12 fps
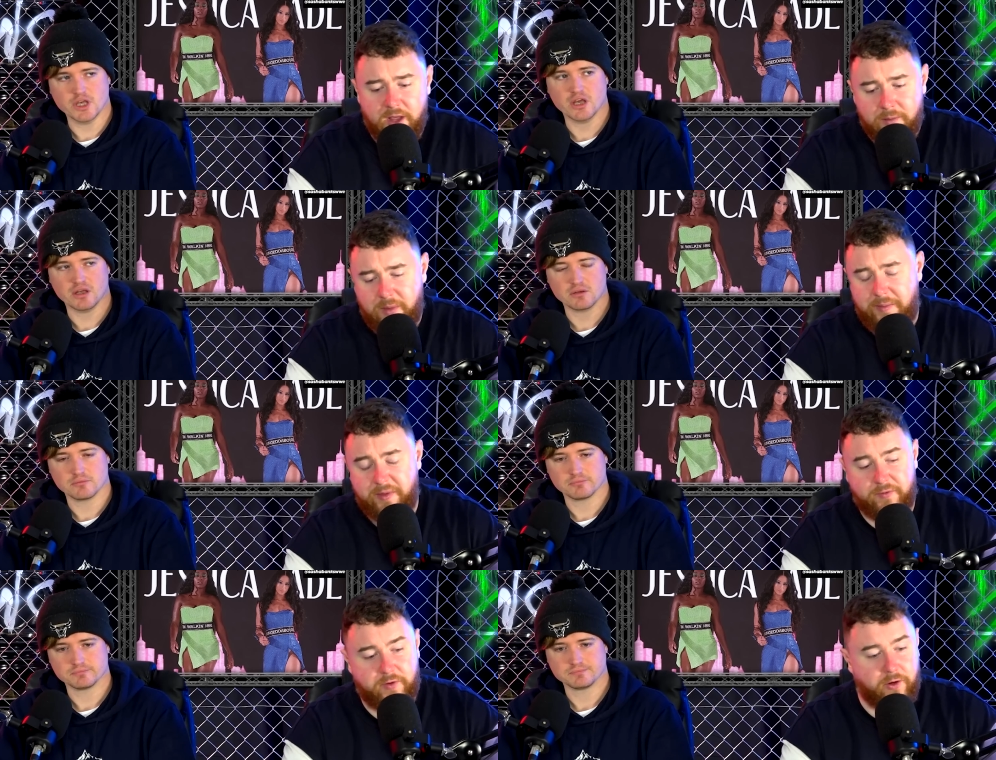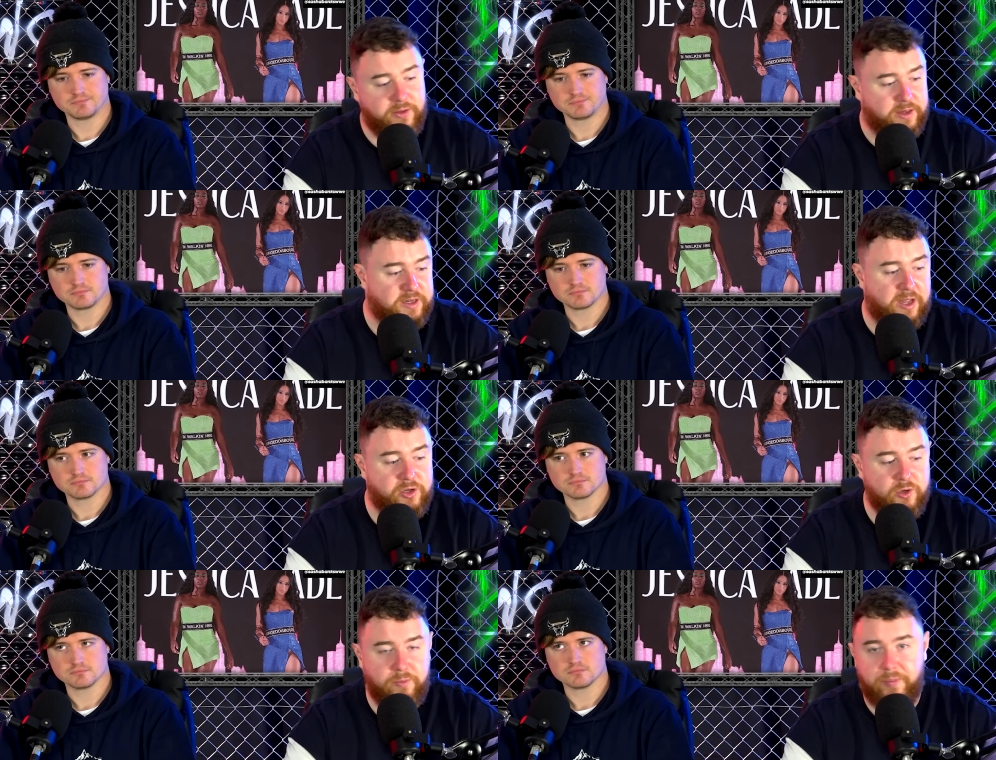Speaker 1: Yeah. Maybe they've got their
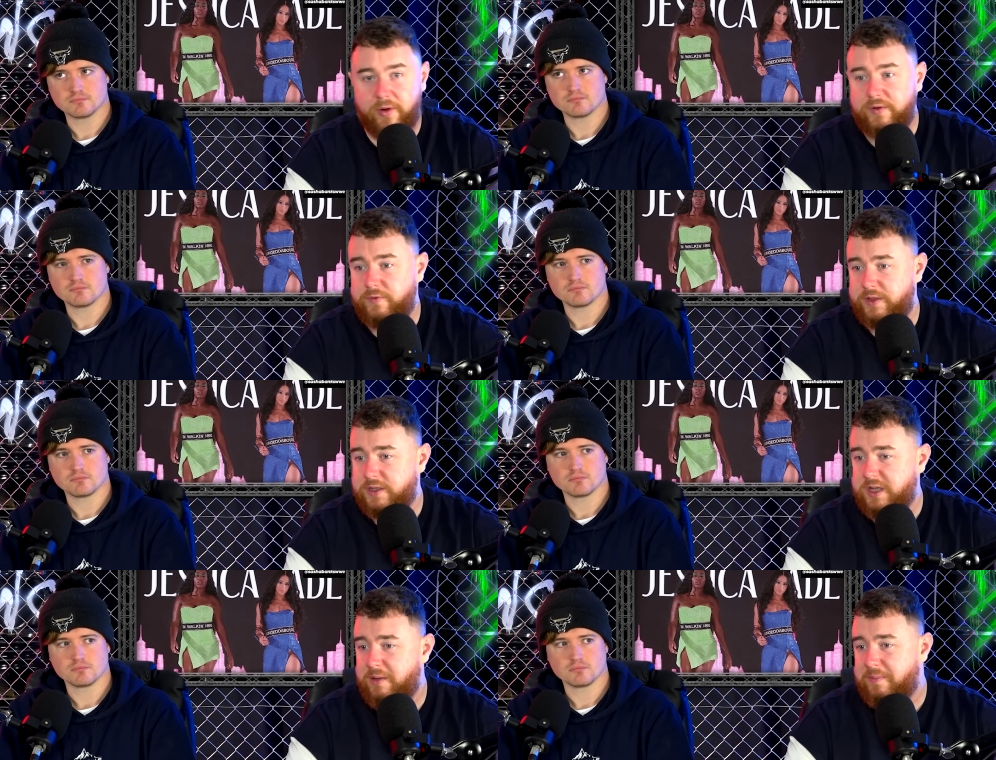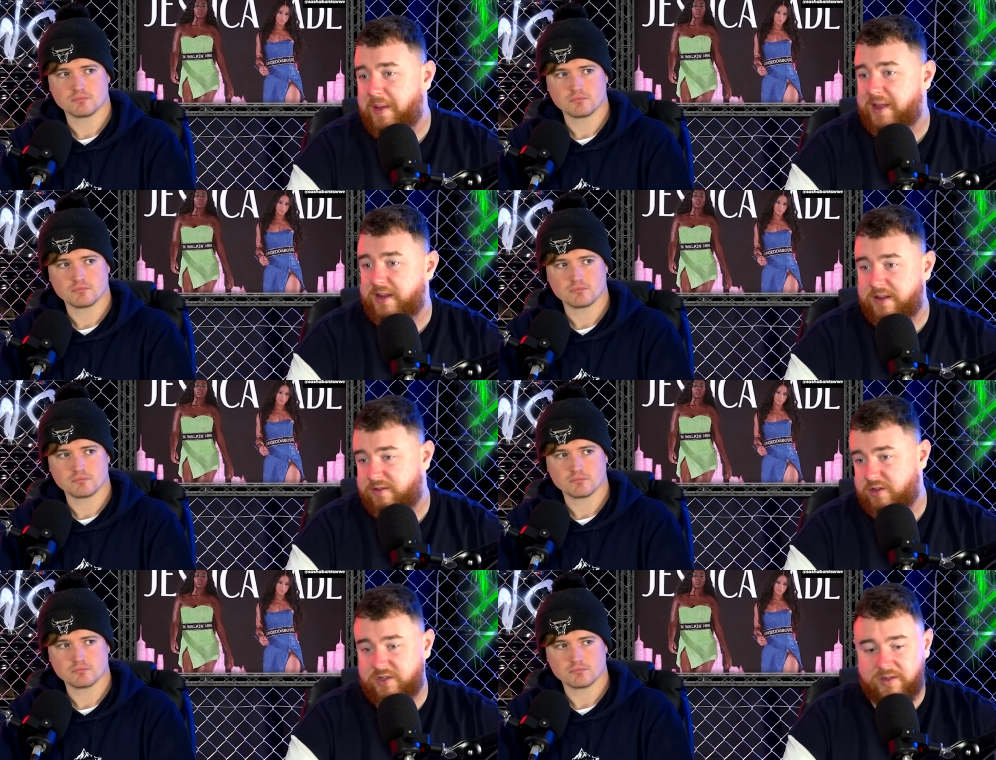schedule booked for the time being, and
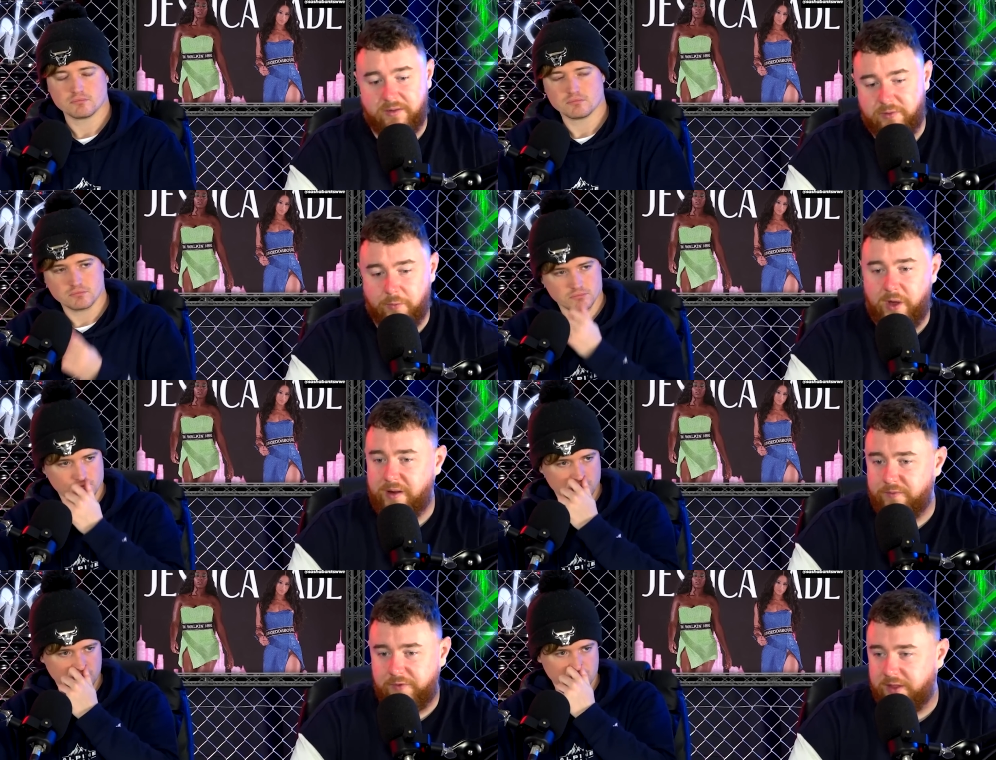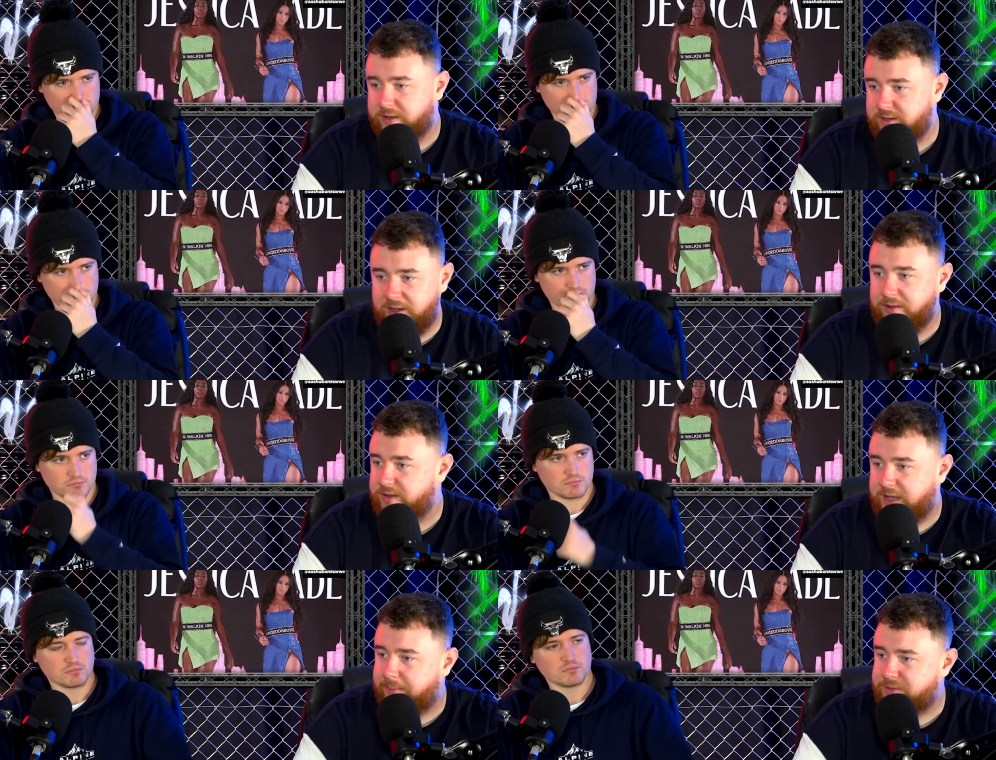they're waiting for that
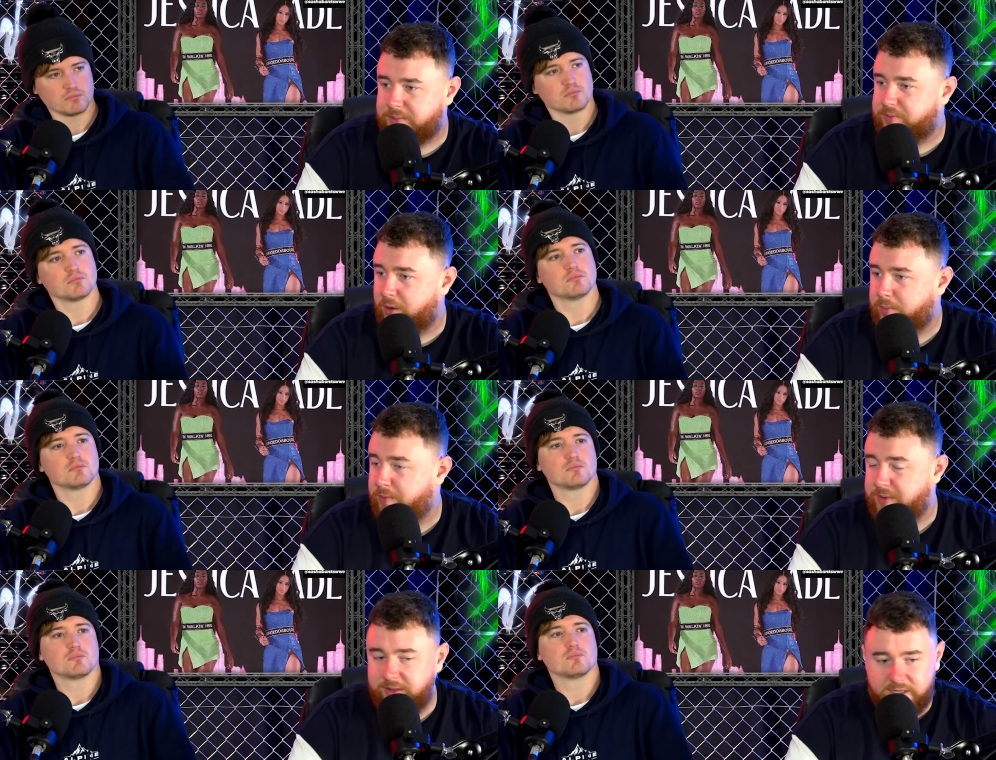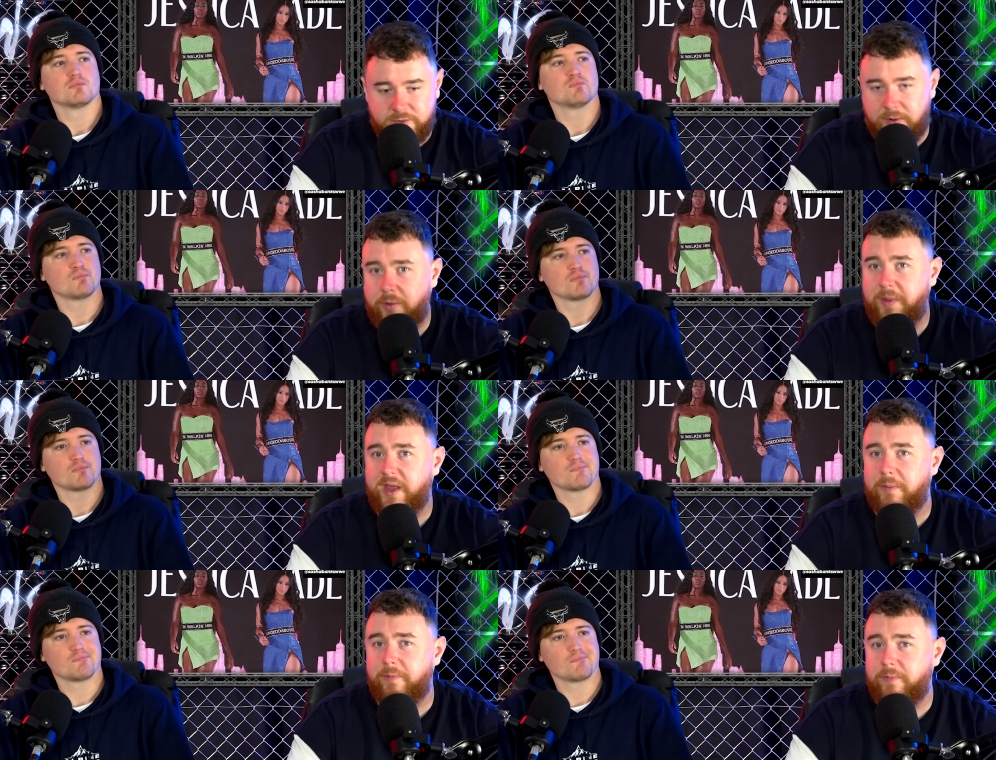little gap to pop up, and that's when they'll
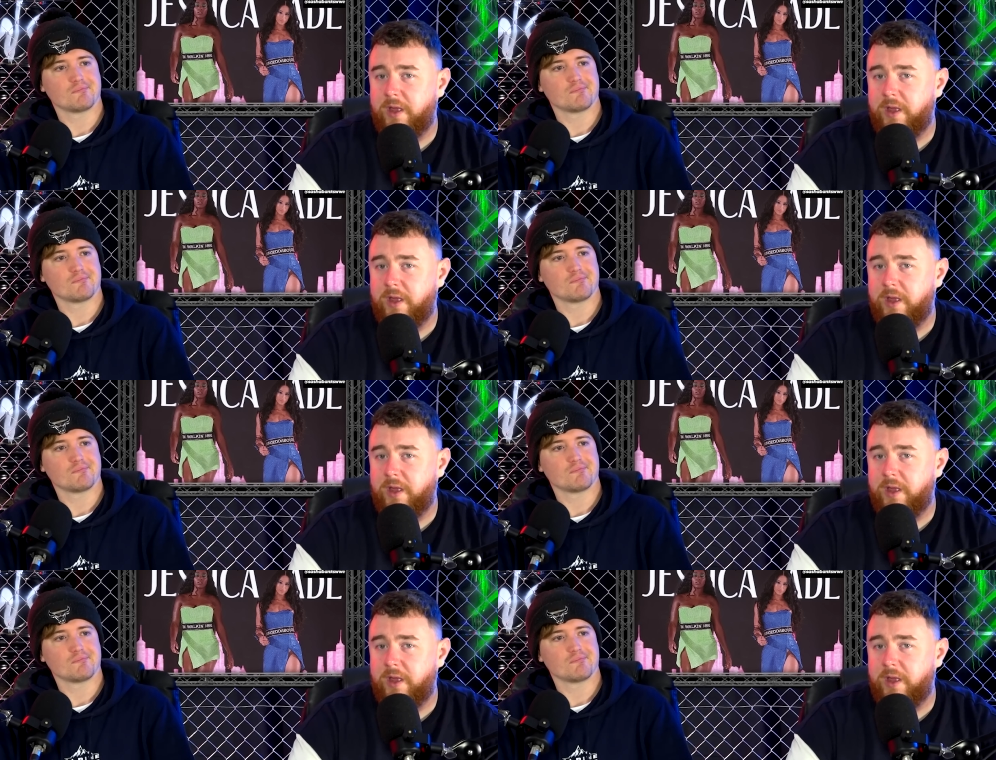make